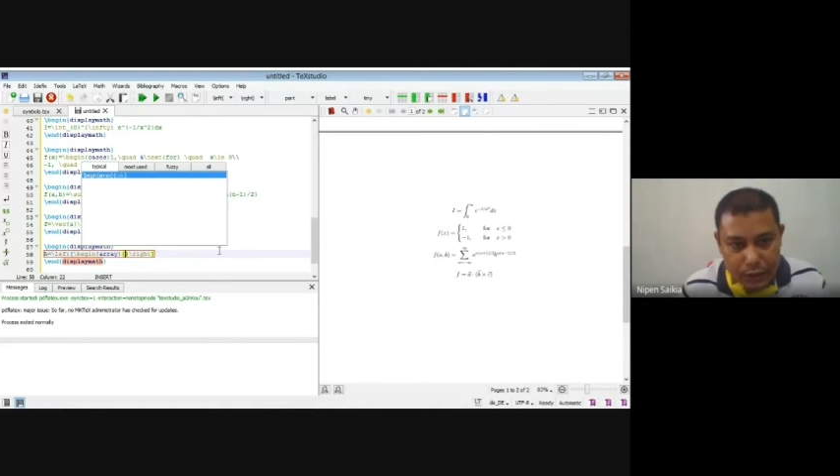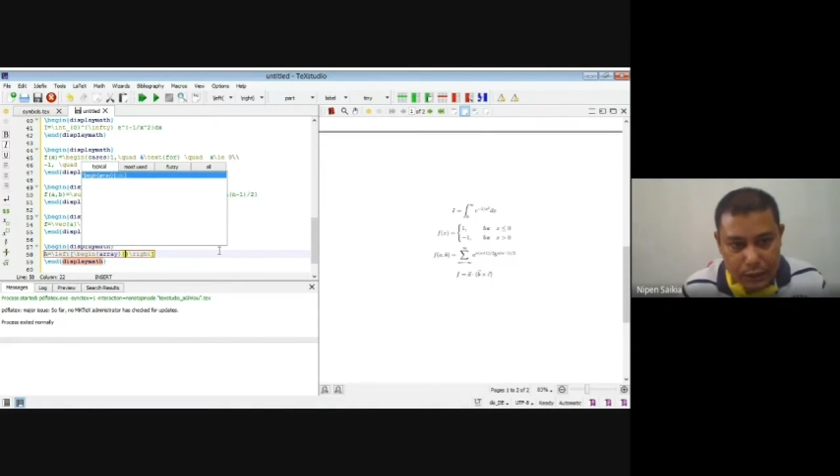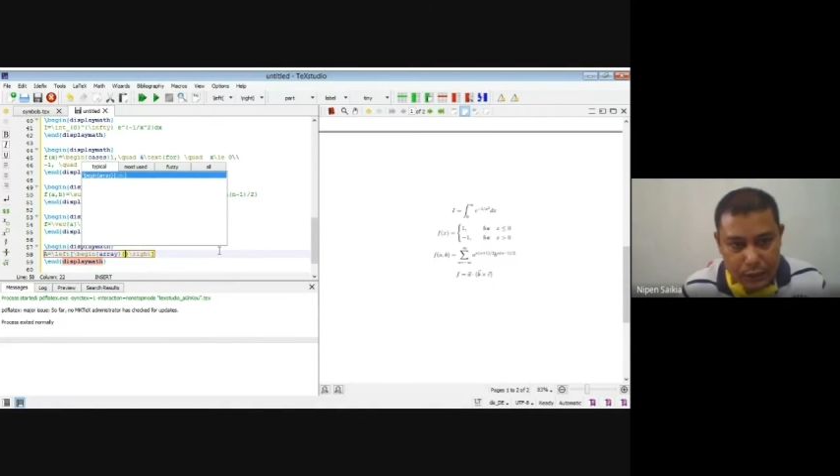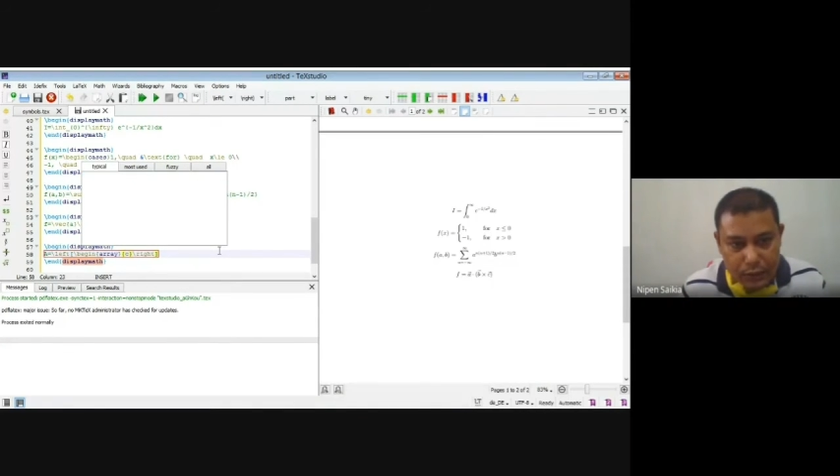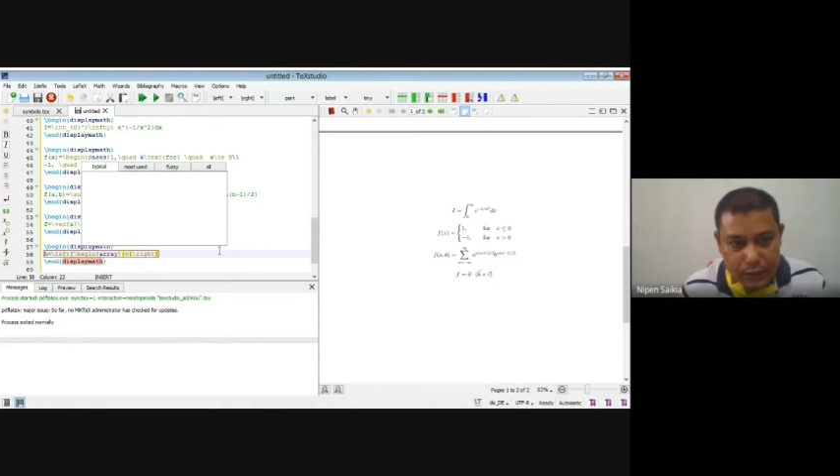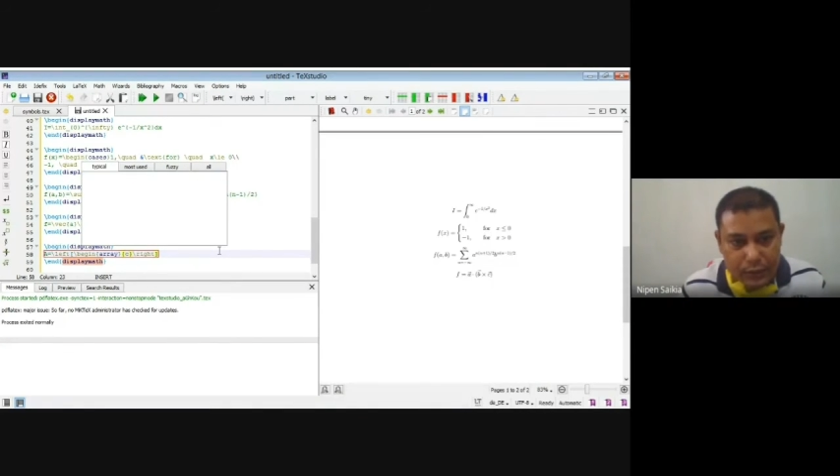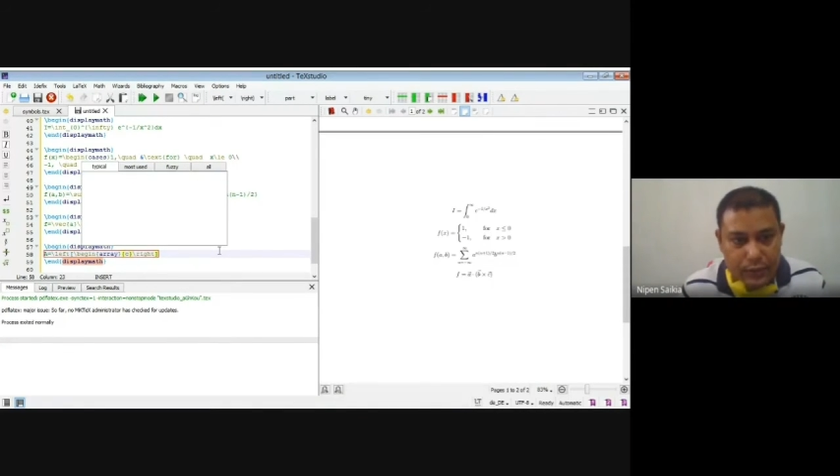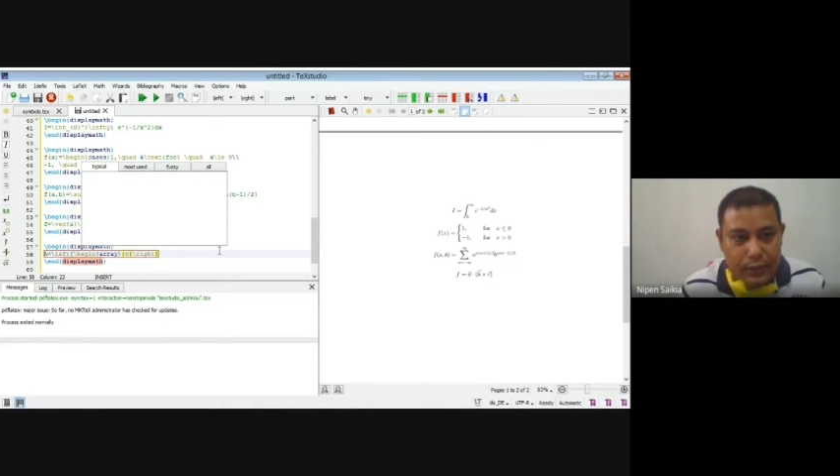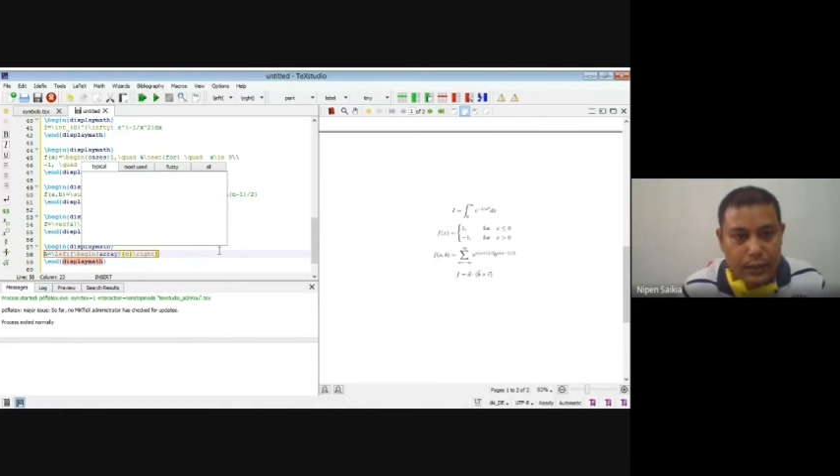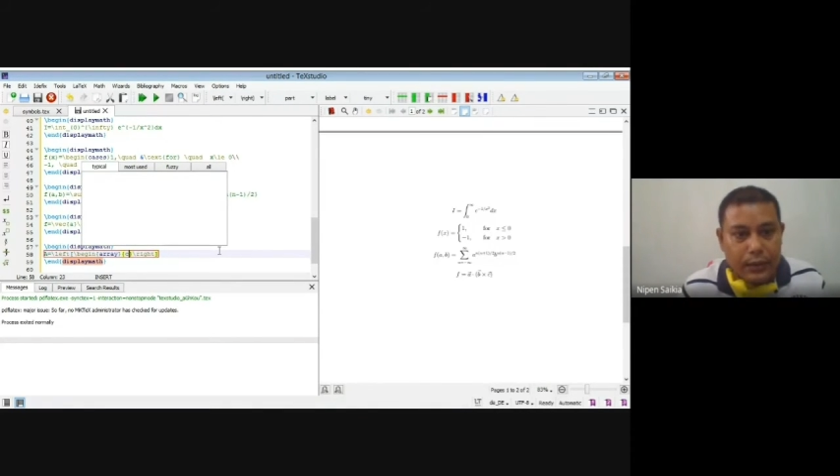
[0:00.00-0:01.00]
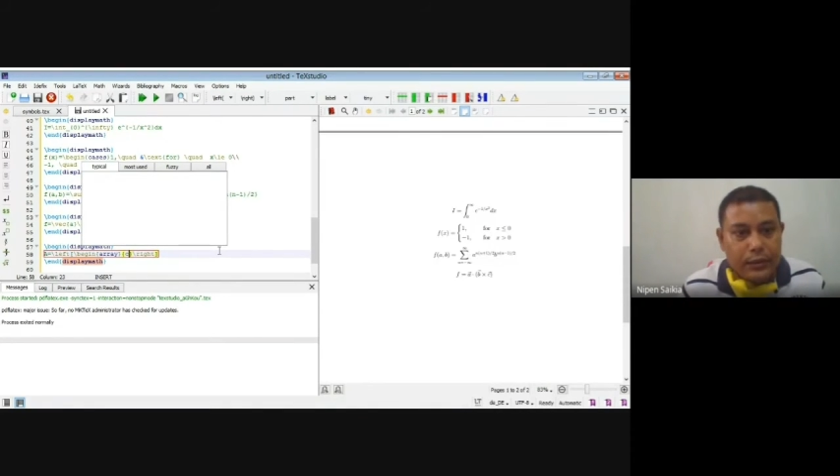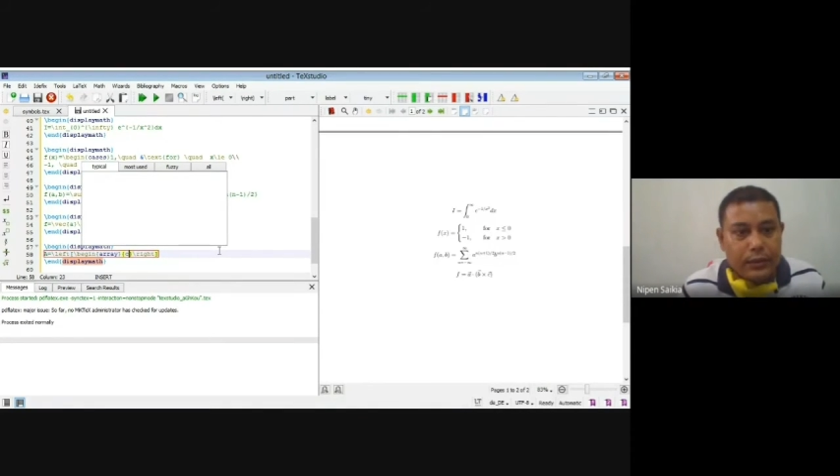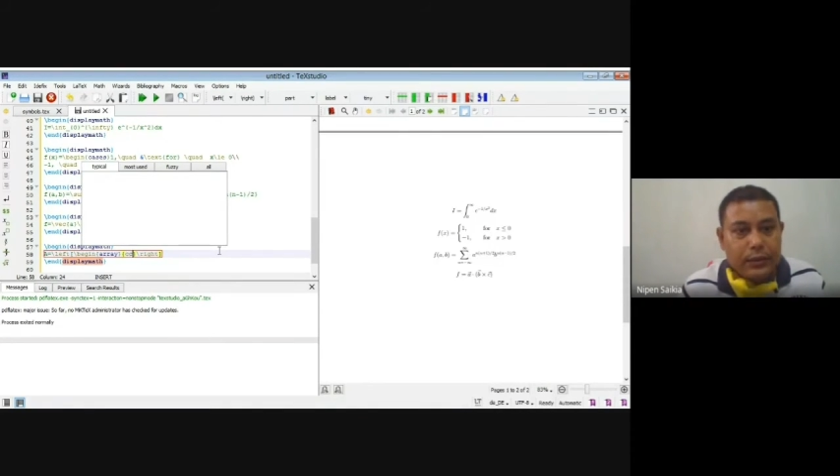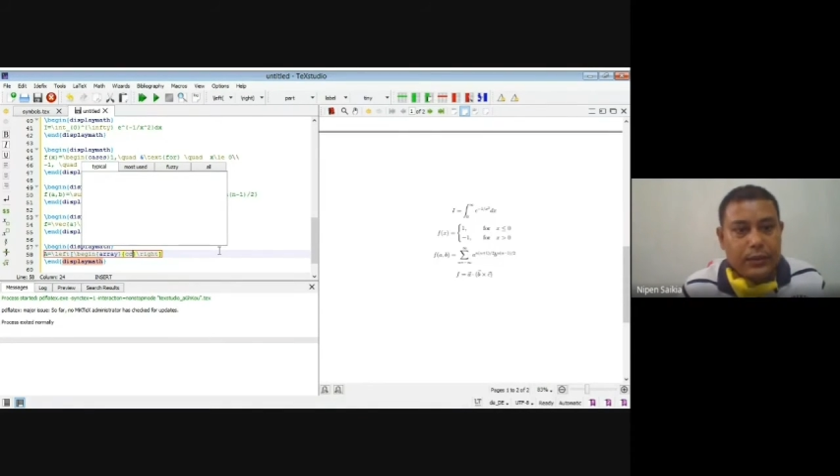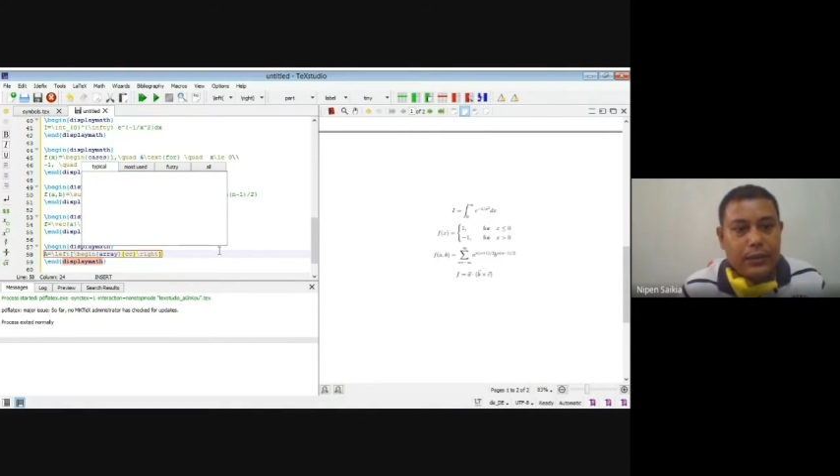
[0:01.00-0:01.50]
C,
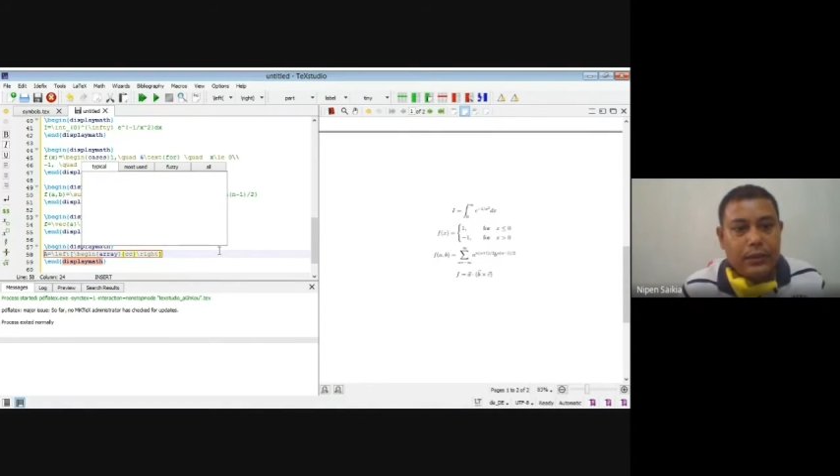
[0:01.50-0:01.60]
C,